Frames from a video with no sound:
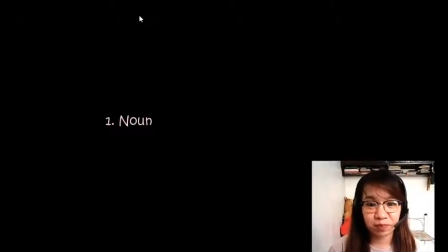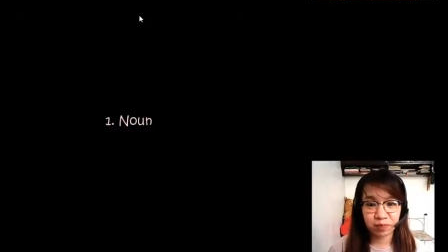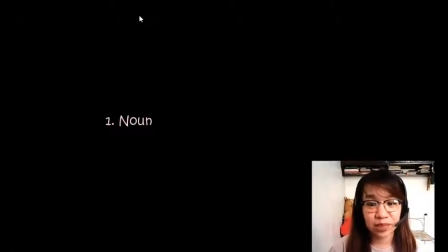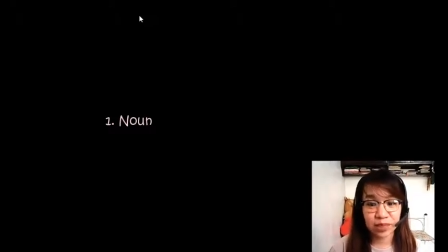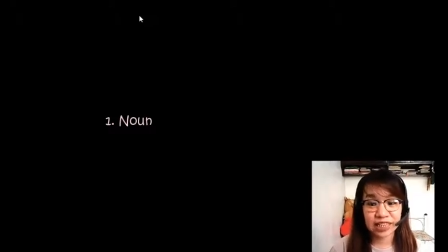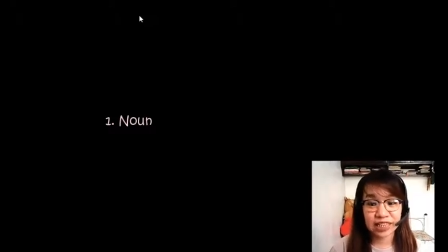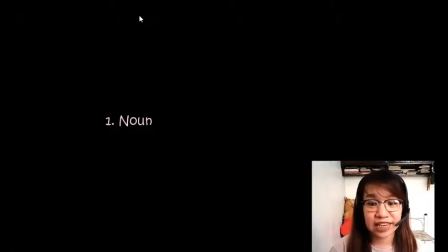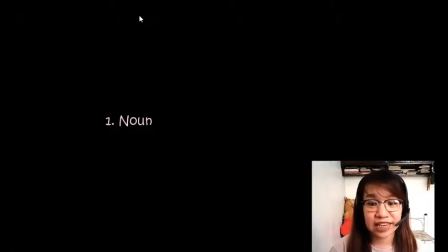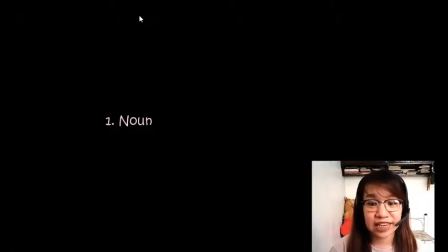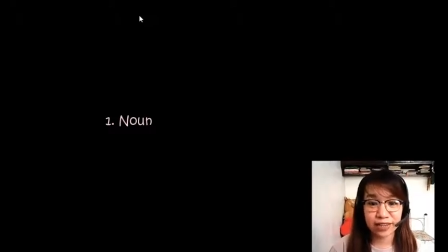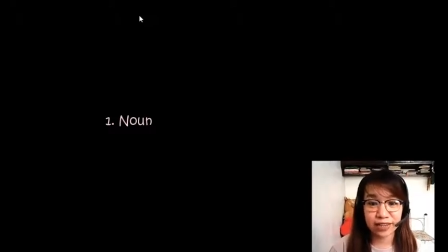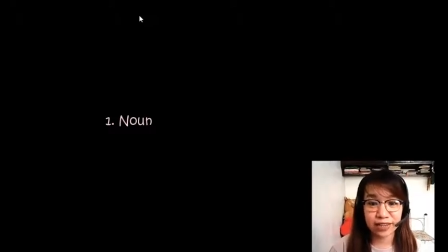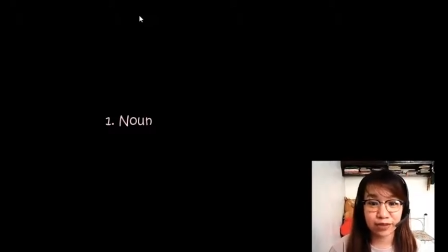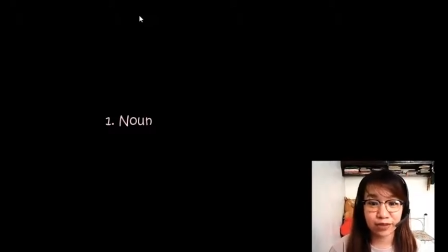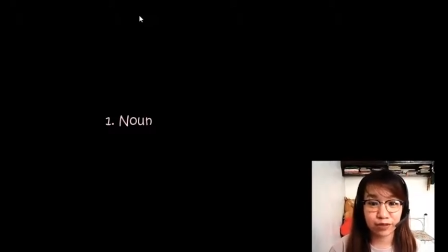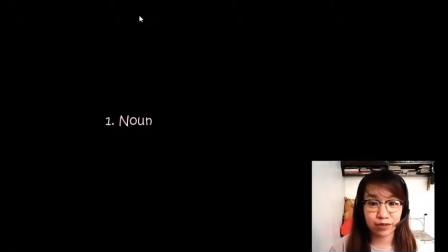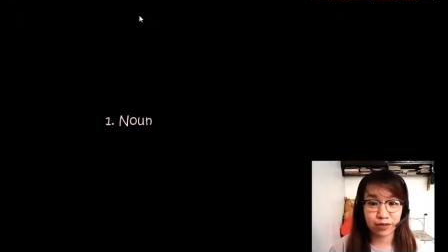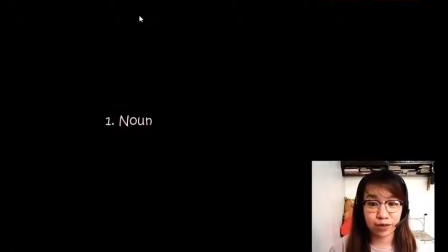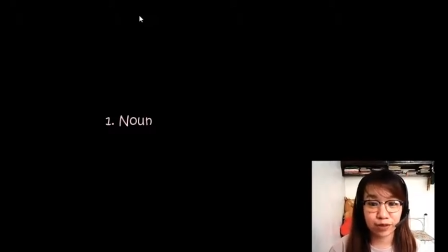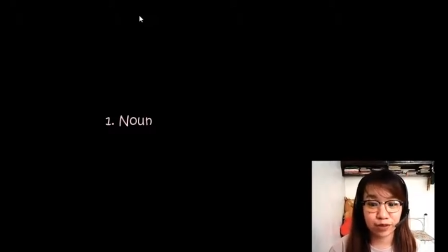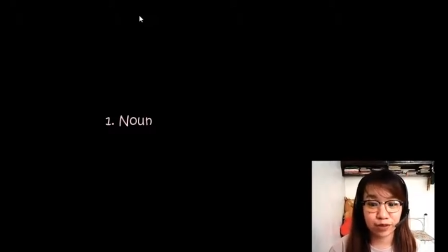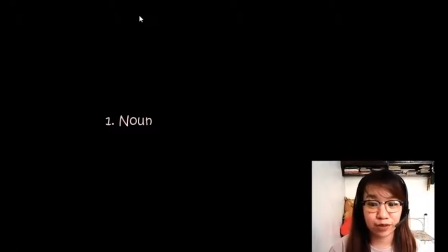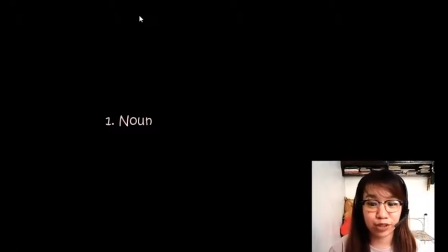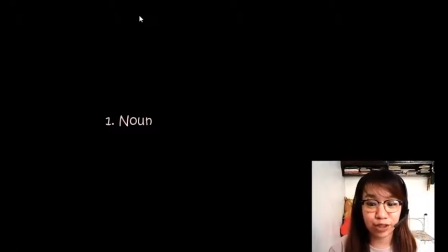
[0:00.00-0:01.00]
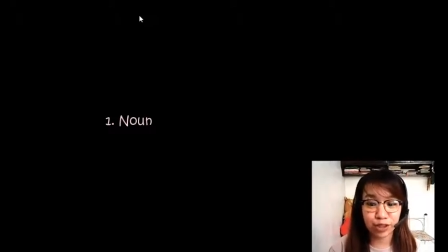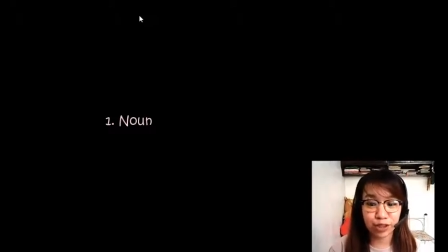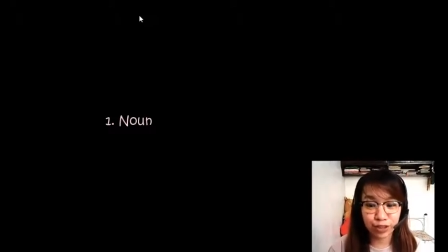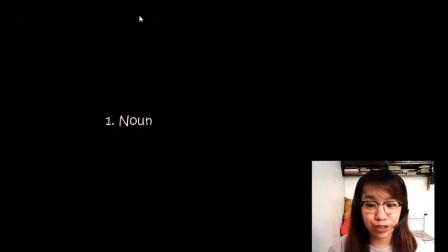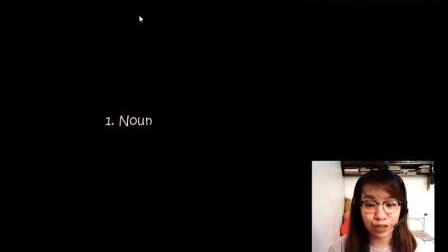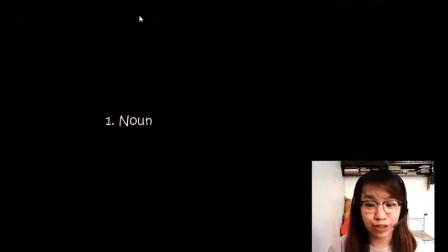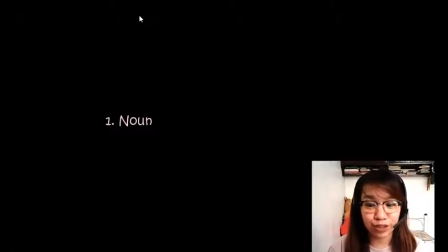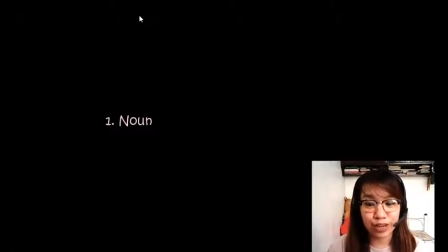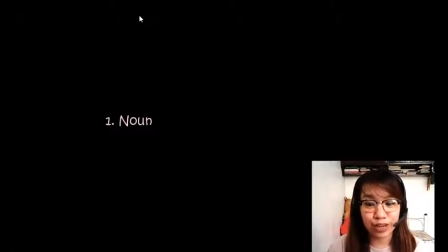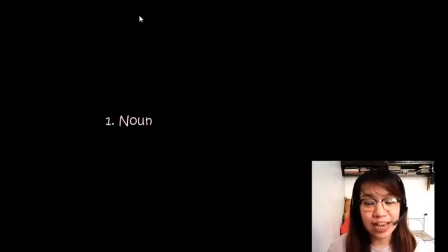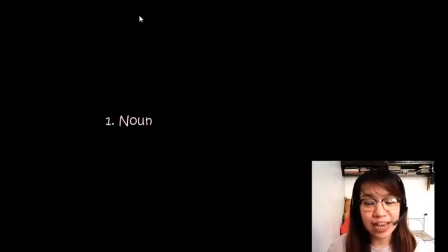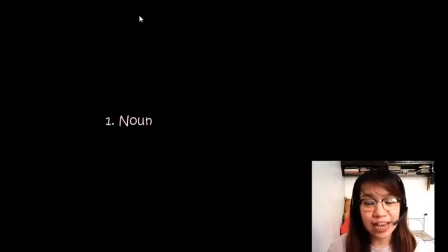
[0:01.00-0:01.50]
Yes, very
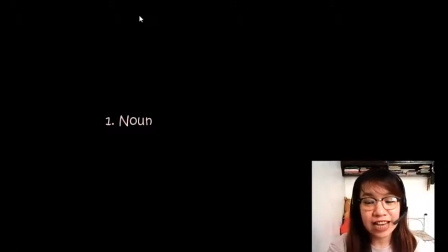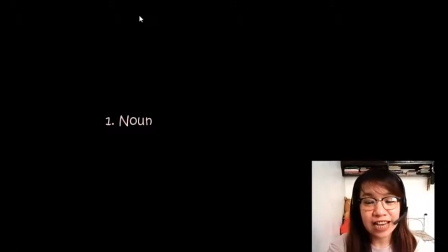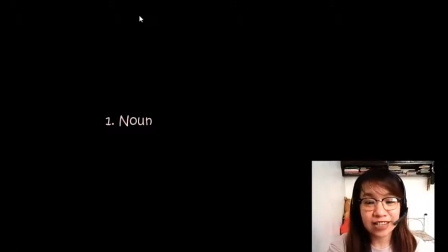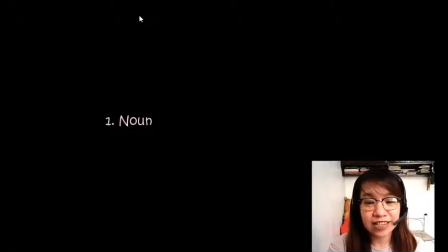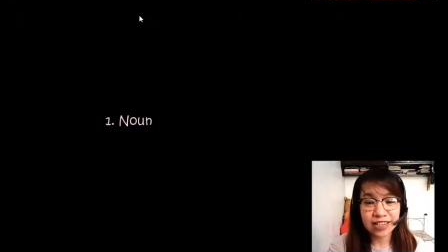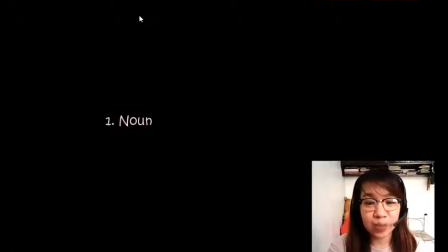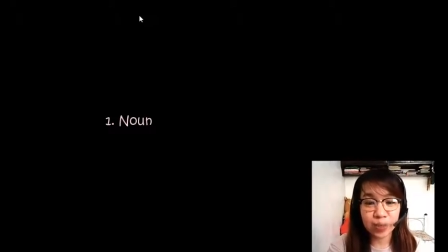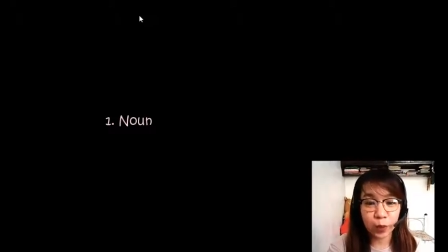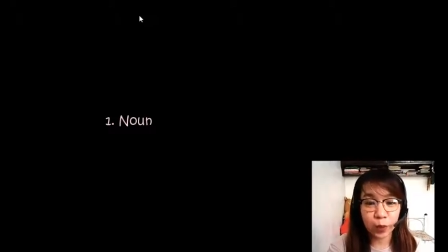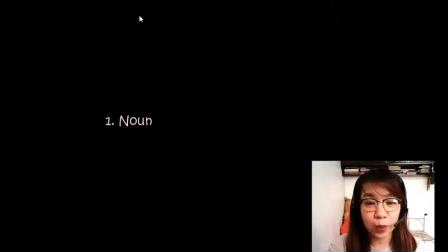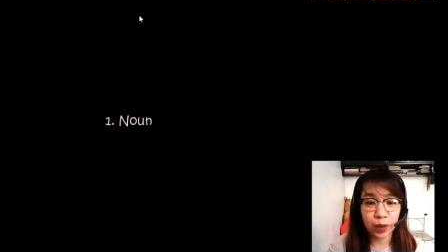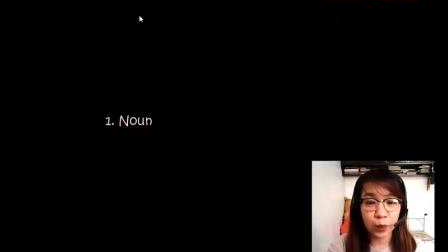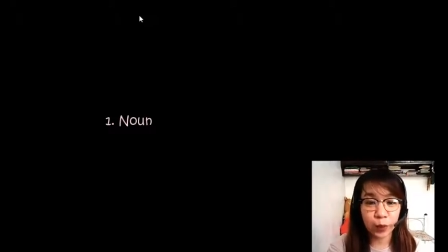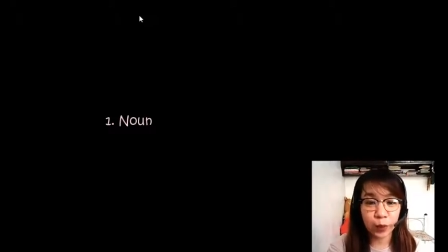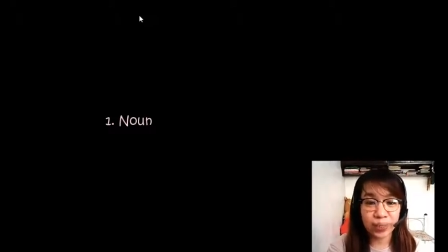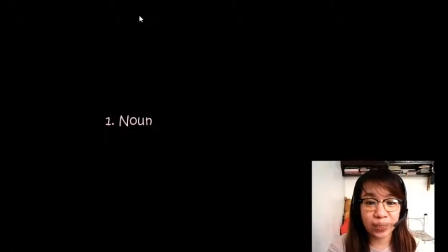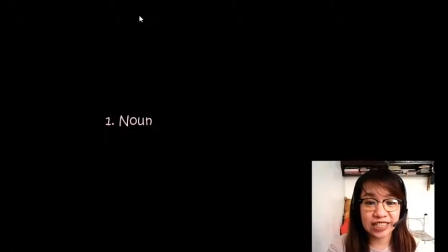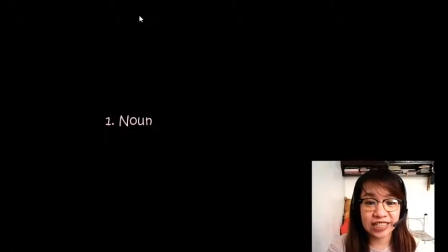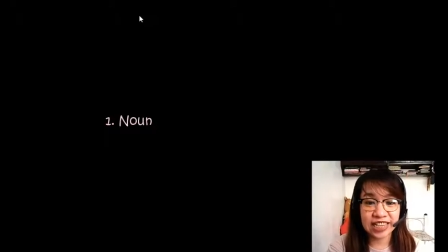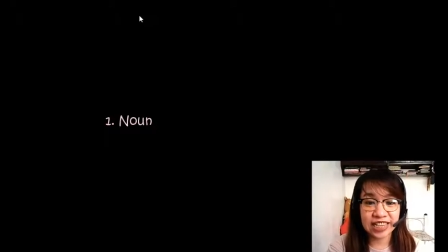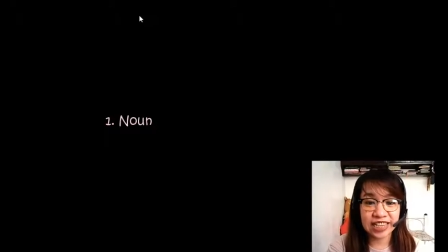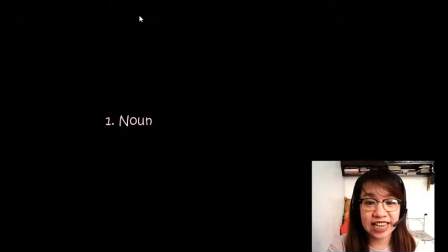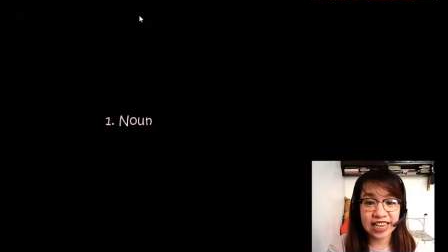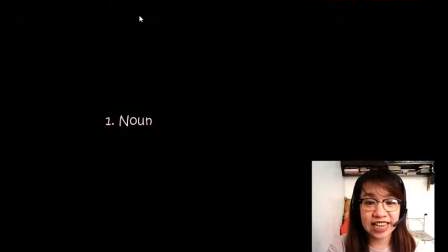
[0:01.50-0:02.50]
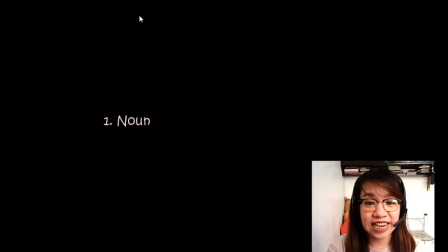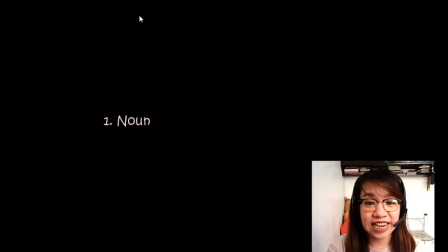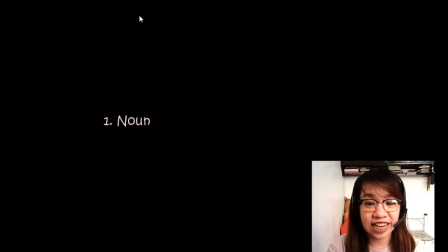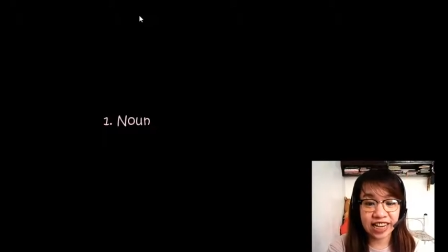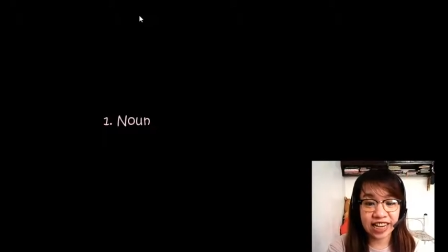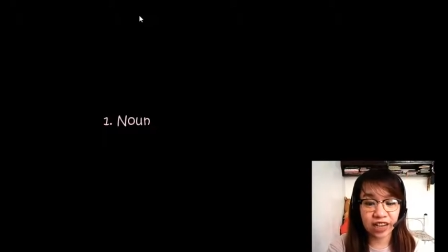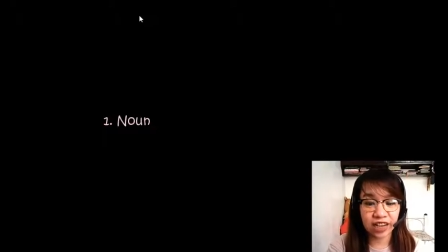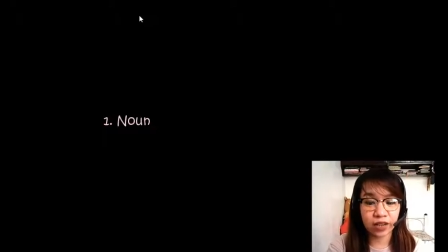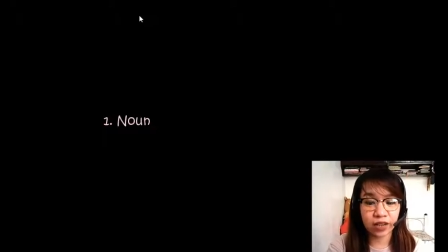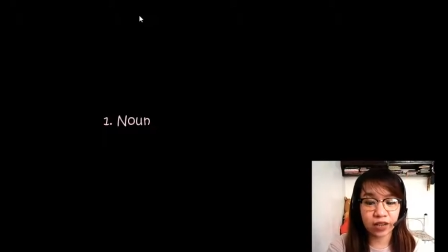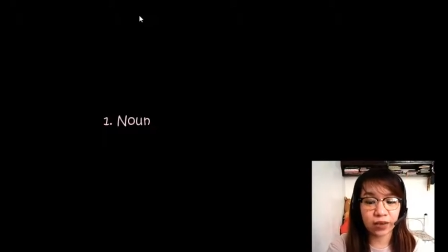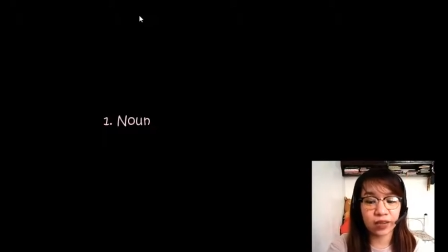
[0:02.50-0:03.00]
good. So when we say
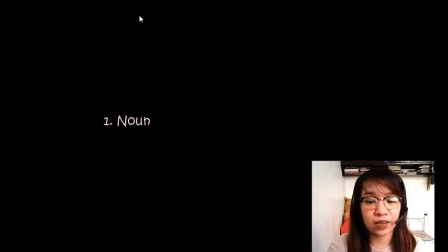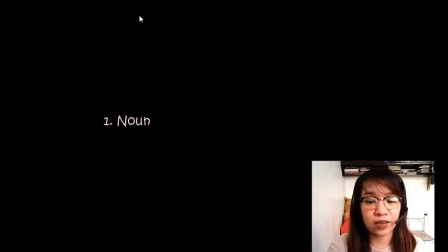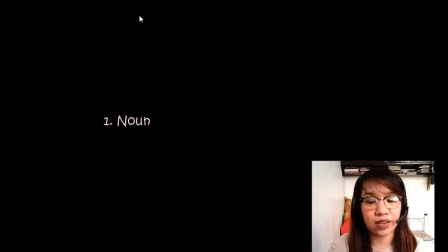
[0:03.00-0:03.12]
noun,